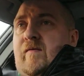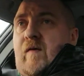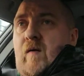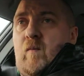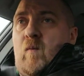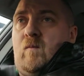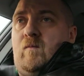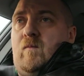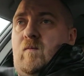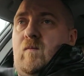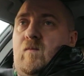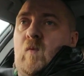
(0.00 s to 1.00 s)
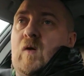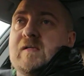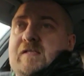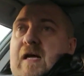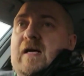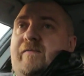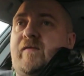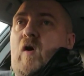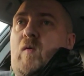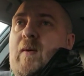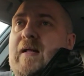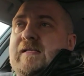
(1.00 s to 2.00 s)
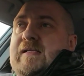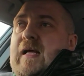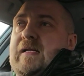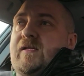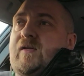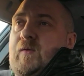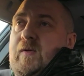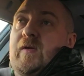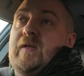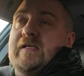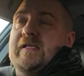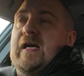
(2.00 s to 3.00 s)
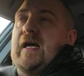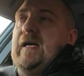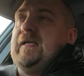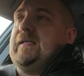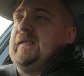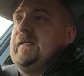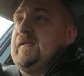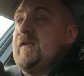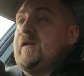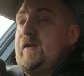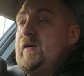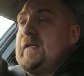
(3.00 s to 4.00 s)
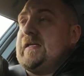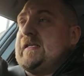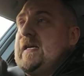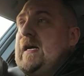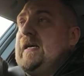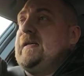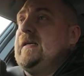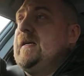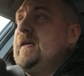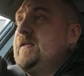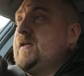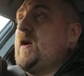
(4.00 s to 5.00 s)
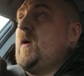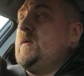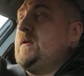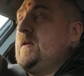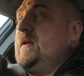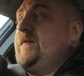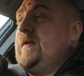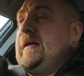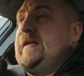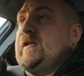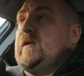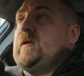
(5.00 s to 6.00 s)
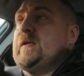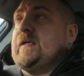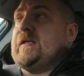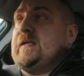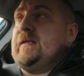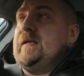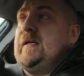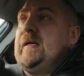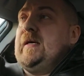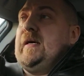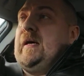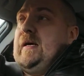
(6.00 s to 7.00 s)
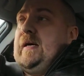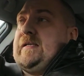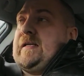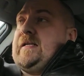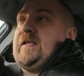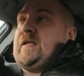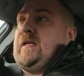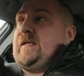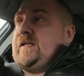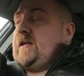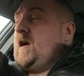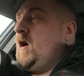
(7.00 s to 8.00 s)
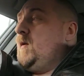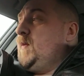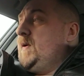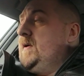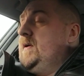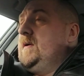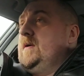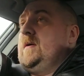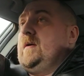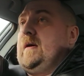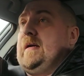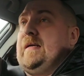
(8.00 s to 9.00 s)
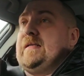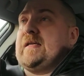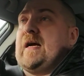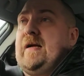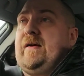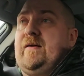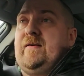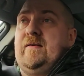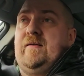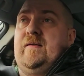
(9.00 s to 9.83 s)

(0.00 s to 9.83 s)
from one side of no man's land to another side, to the other side, to go and deliver these orders and essentially stop an entire